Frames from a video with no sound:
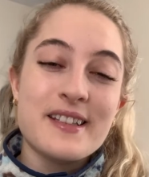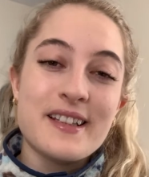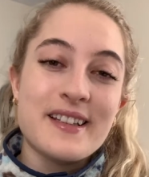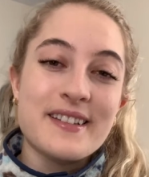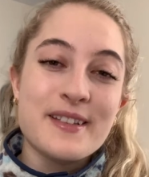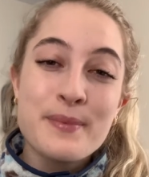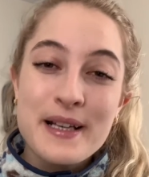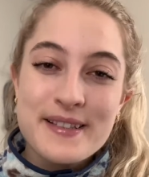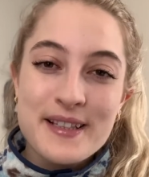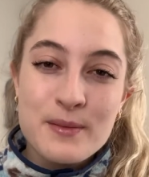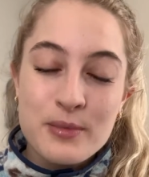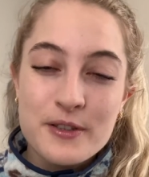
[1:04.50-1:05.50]
in the best
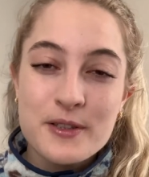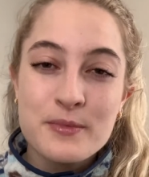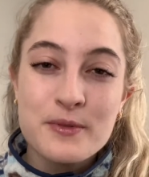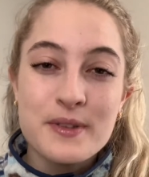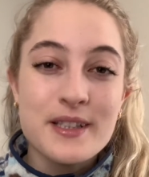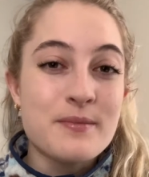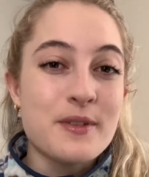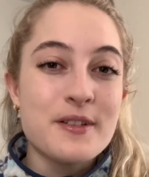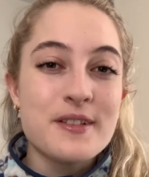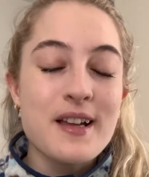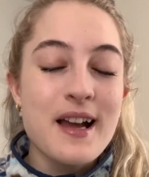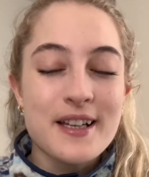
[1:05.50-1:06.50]
light possible, in the
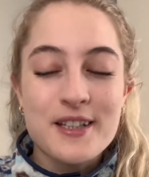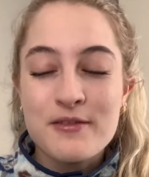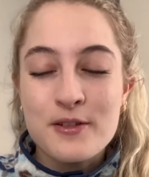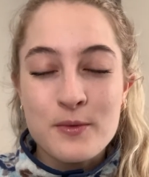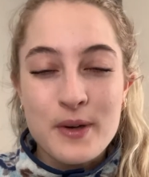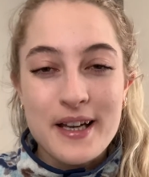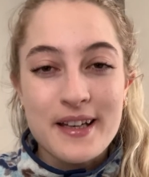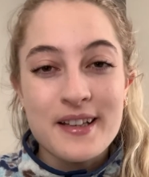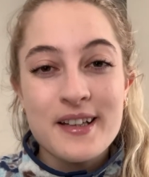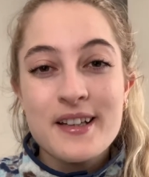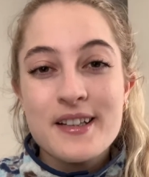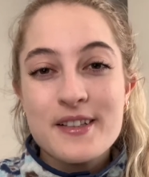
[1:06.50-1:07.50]
most accurate way,
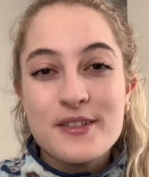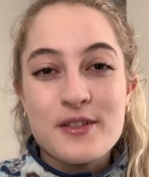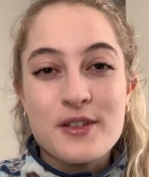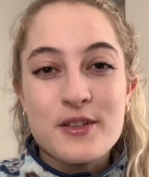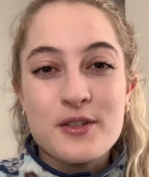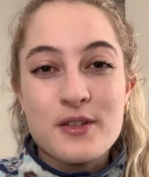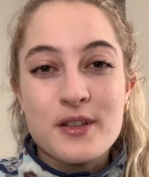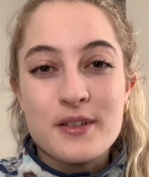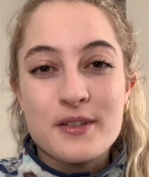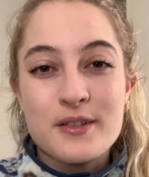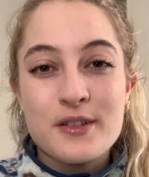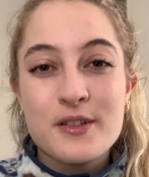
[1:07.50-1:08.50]
so that you
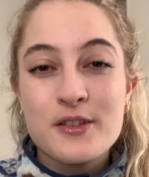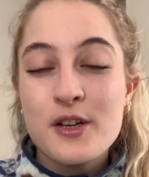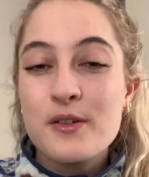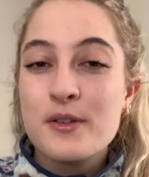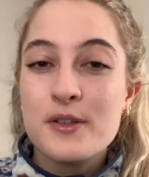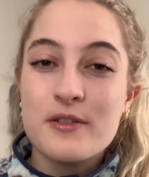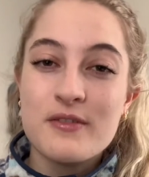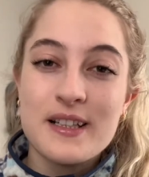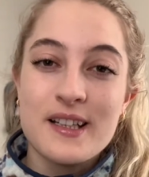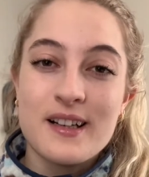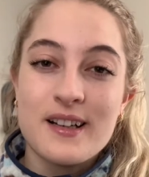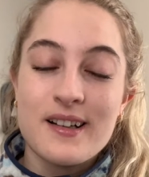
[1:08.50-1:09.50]
can show who you
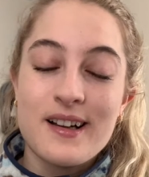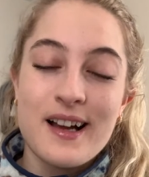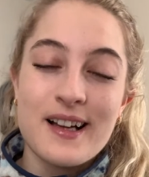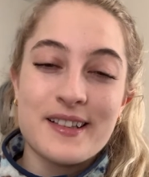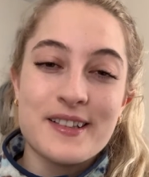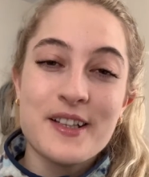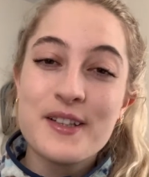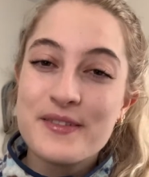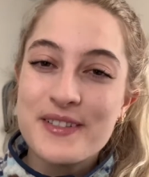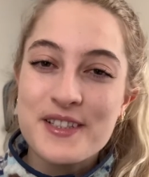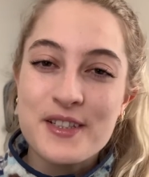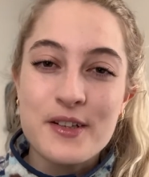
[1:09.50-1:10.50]
really are and
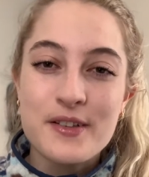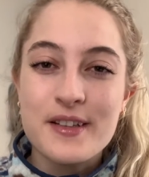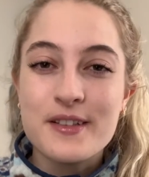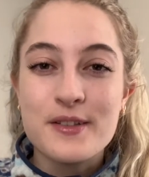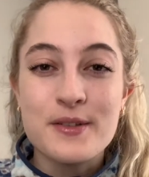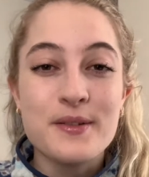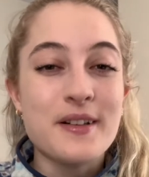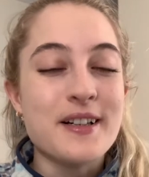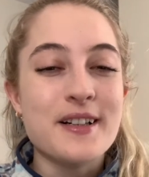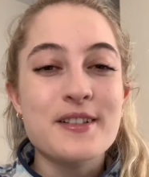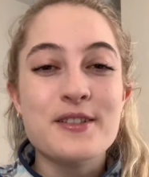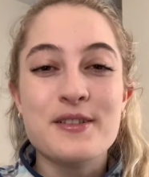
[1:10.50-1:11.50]
hopefully show that you
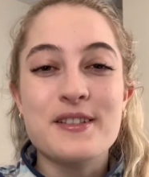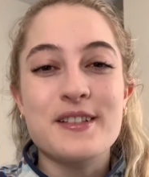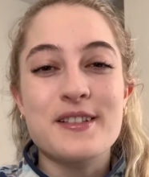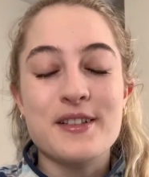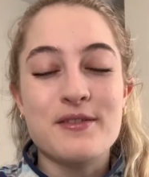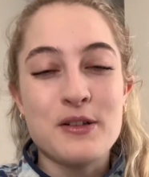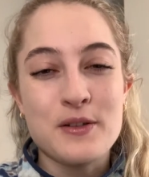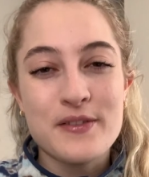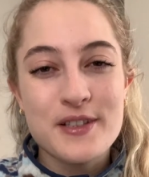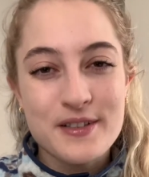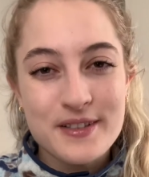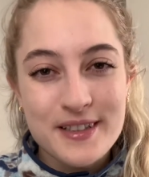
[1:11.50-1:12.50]
are suited to the role of a
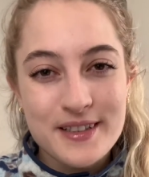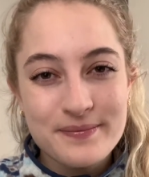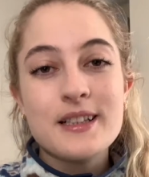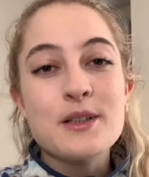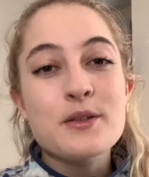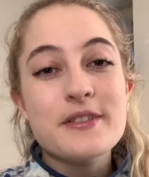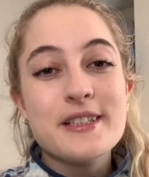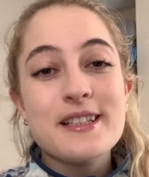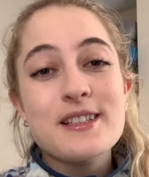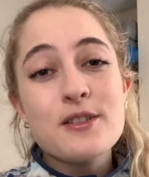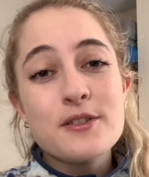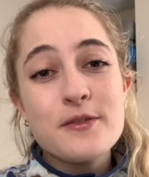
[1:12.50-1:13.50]
doctor. Now, obviously,
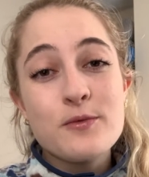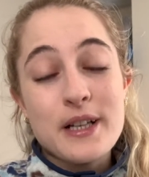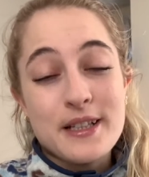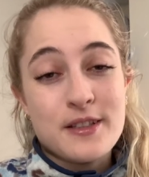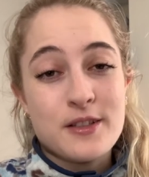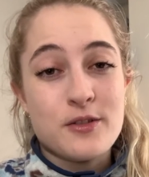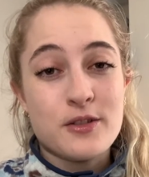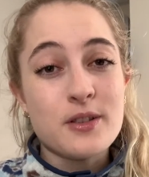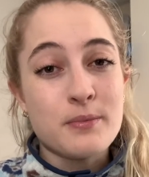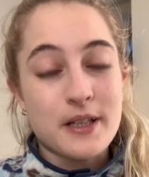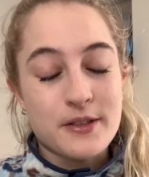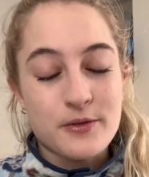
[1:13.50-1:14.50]
there's lots of ways to doing a
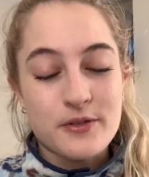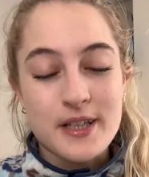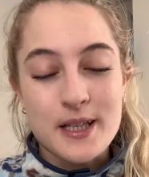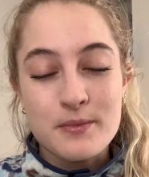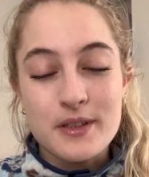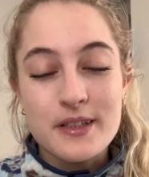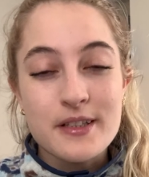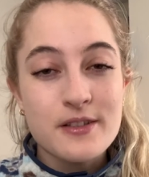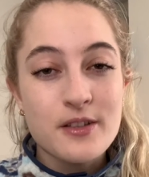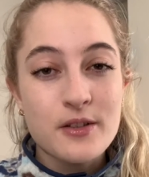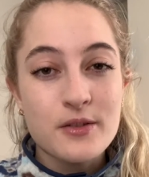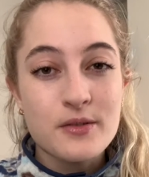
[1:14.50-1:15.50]
personal statement. There's
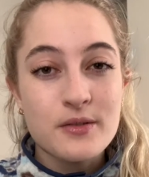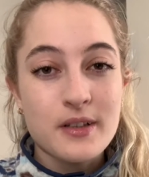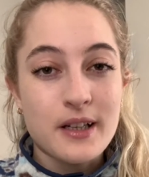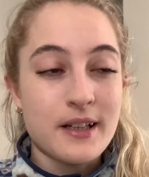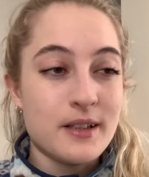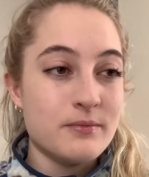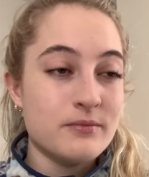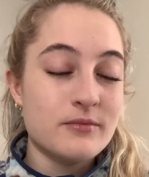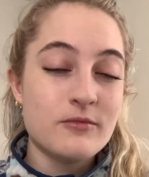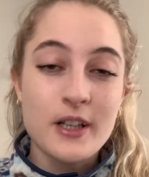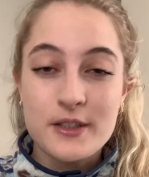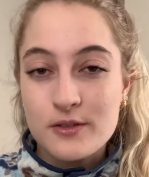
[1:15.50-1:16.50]
no
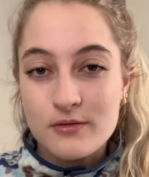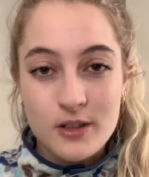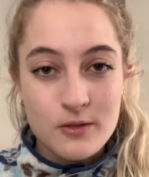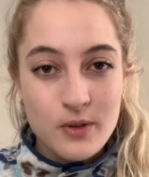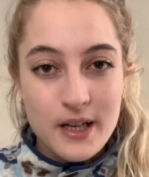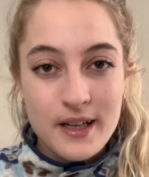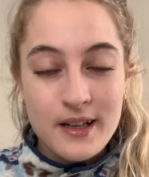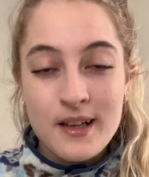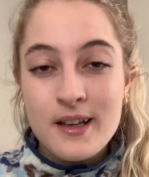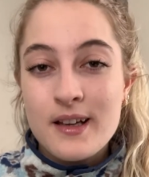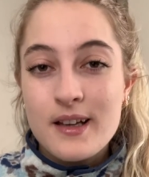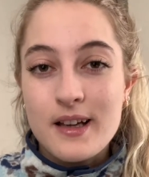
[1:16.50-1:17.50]
right or wrong way,
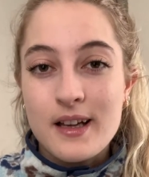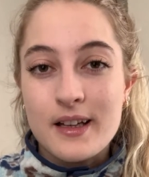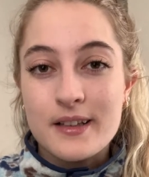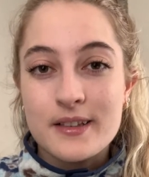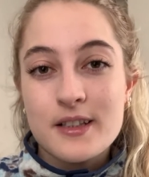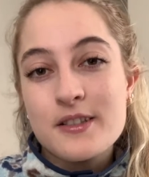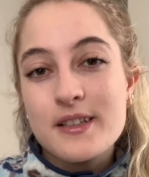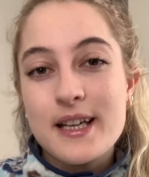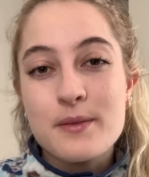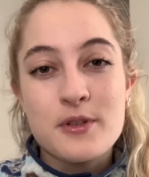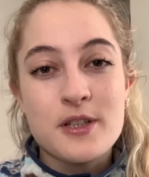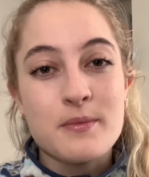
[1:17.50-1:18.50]
and today
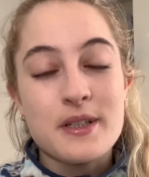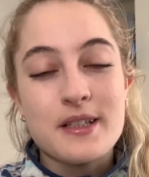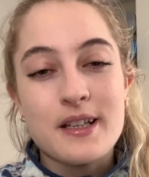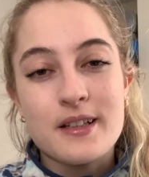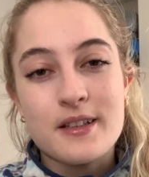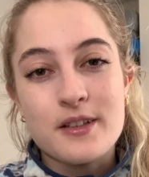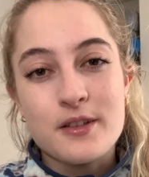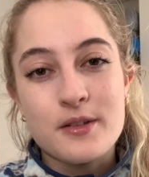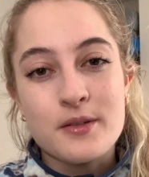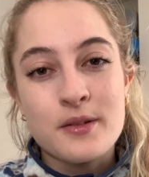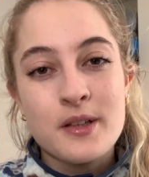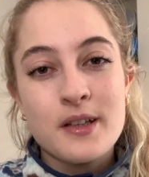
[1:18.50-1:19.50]
I'm just going to be telling you